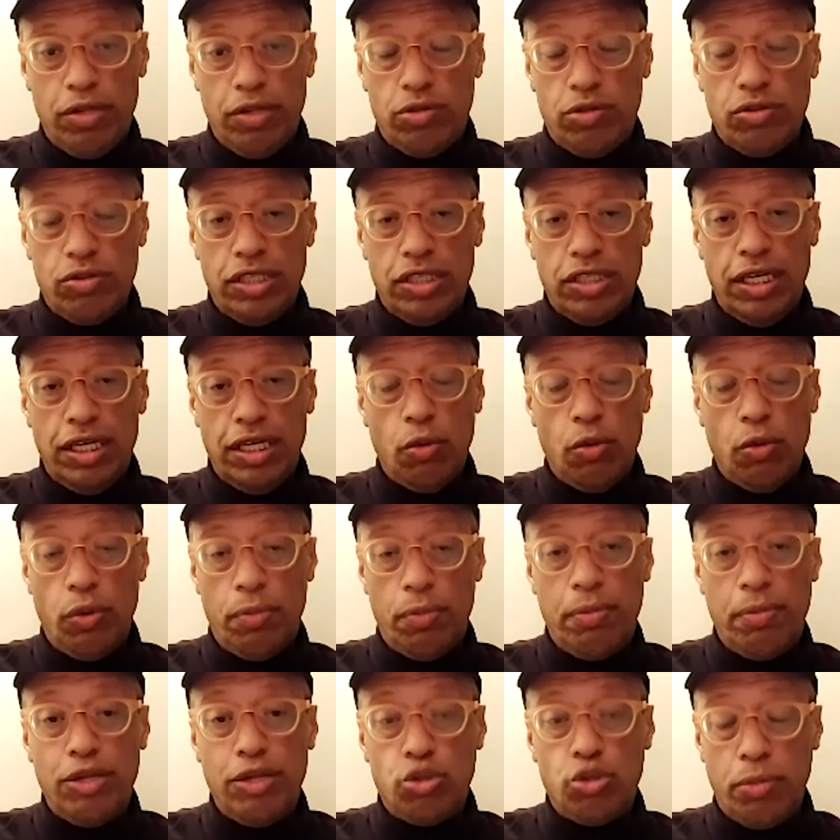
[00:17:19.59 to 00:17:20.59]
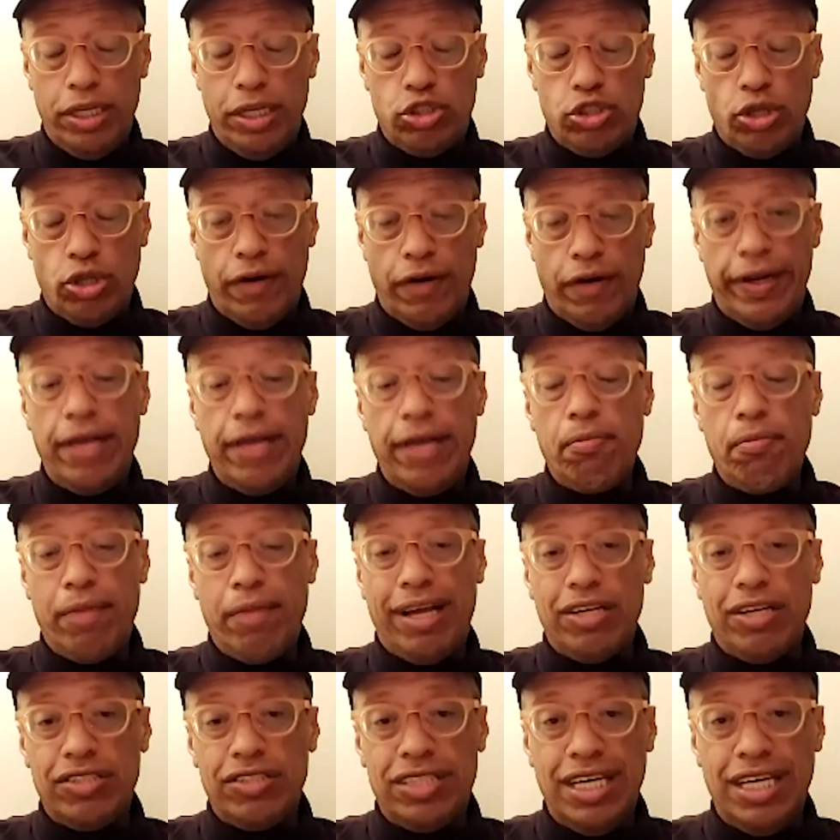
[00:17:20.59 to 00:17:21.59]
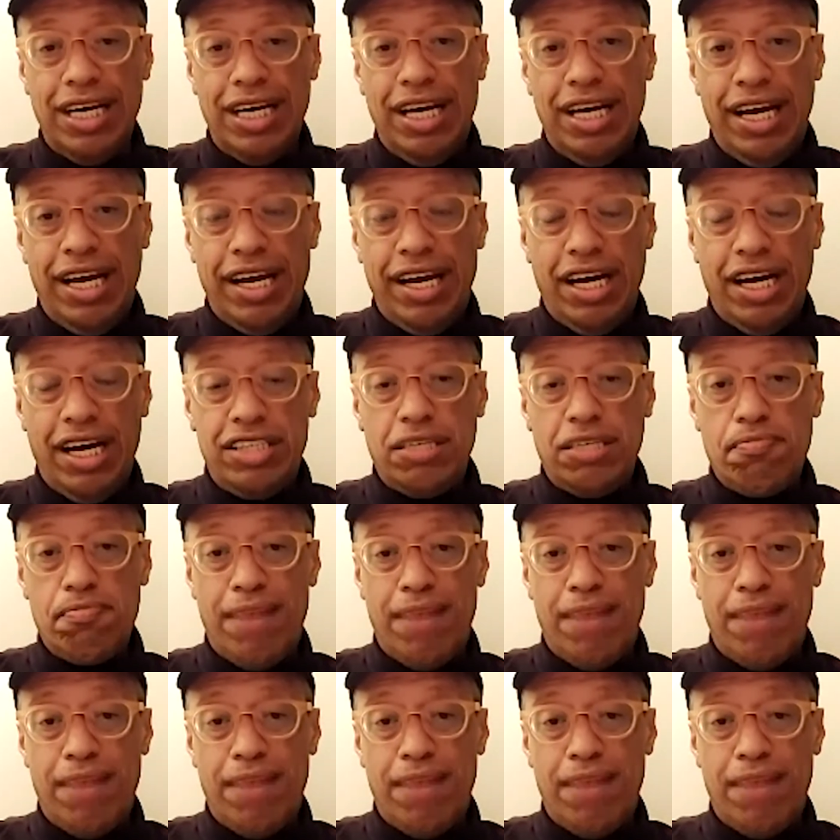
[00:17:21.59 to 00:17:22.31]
It's about creating that relationships. So